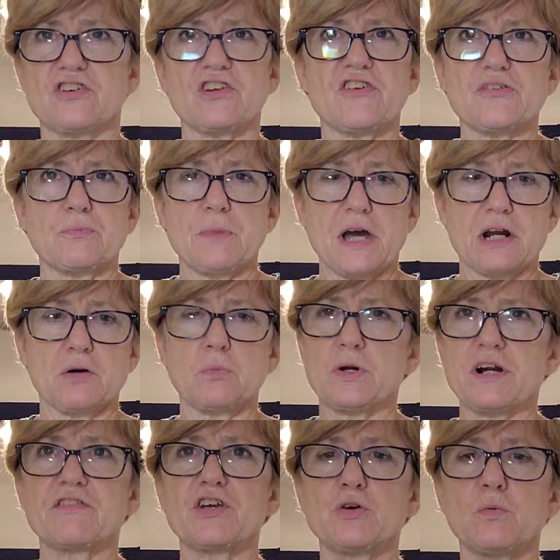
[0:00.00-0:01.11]
It doesn't matter,
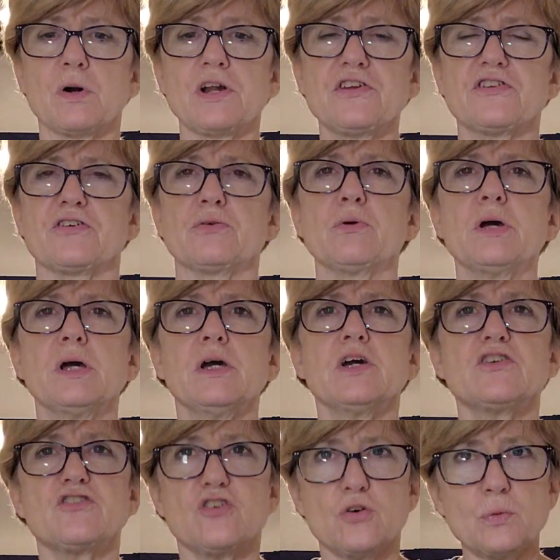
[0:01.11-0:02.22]
whatever you want to do.
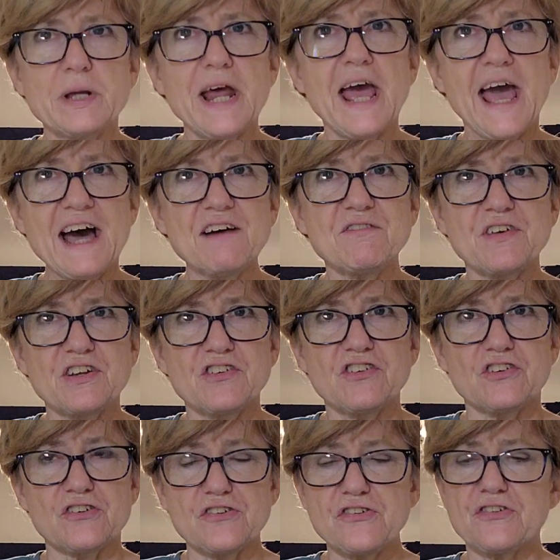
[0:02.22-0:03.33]
2.5
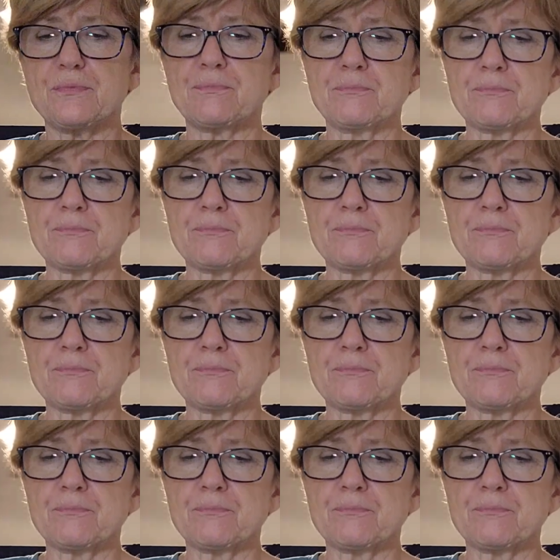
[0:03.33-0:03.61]
inches.